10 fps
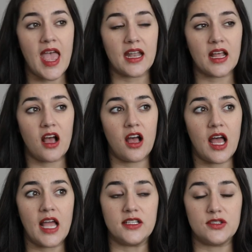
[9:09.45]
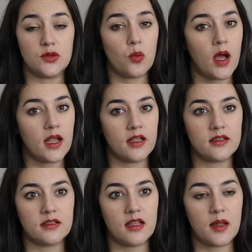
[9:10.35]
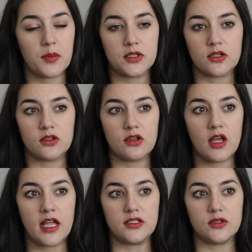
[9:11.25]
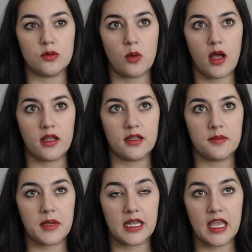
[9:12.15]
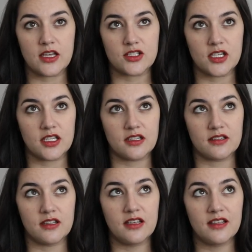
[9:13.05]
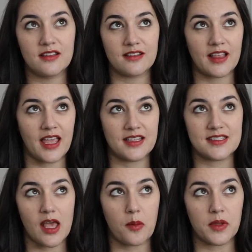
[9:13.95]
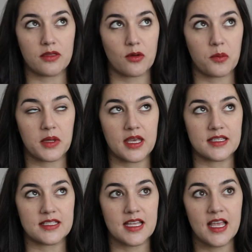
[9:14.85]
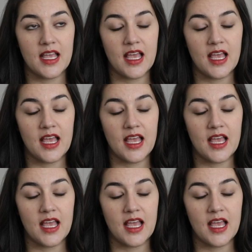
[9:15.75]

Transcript: And I do want an epidural. I do want medication, like, to help me through it, because